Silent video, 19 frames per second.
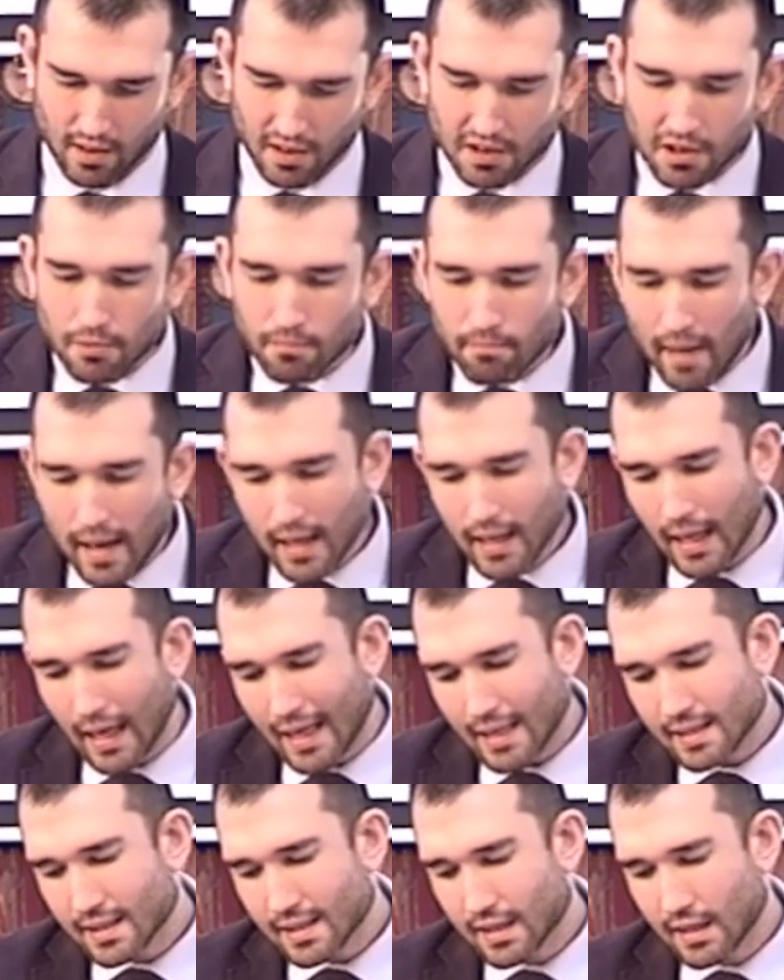to make
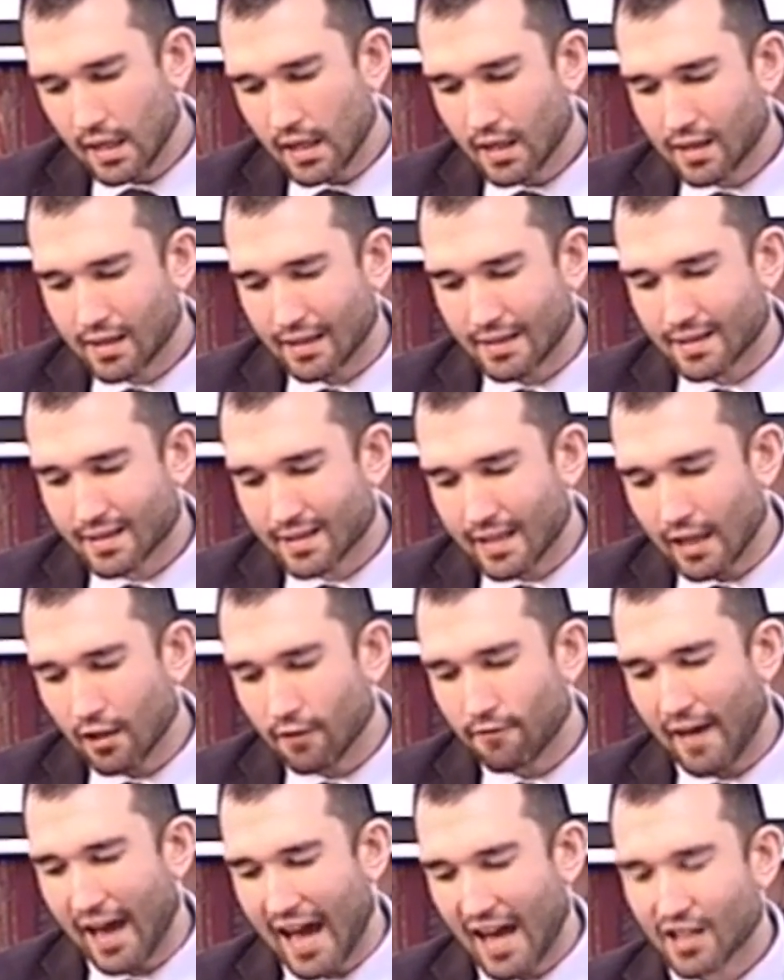us think that
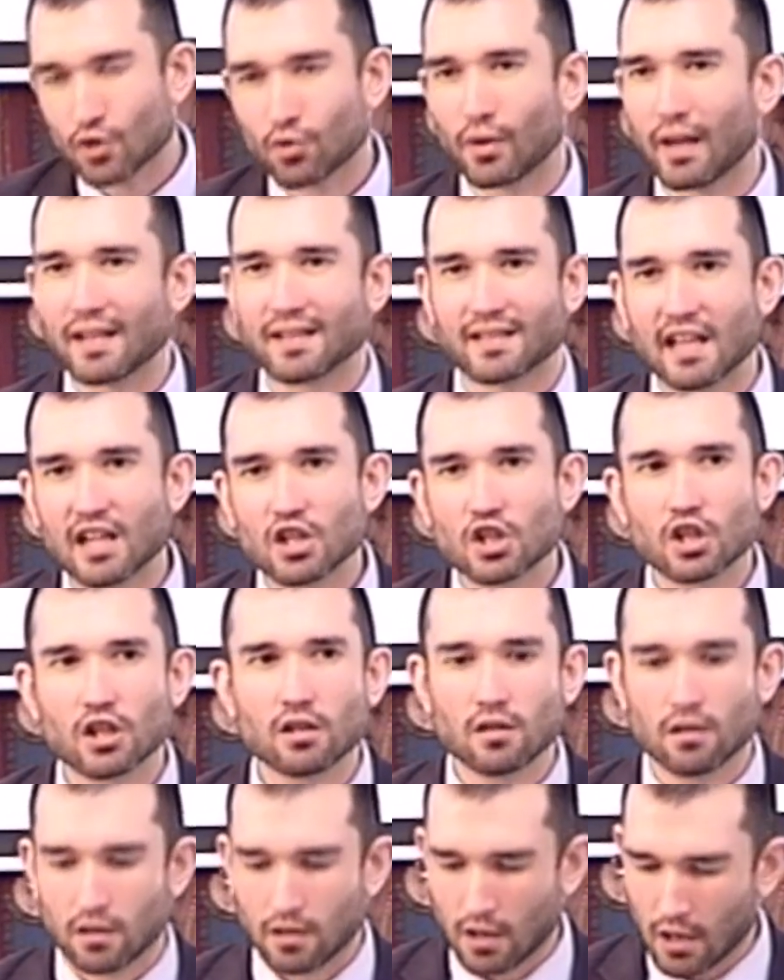self-actualization,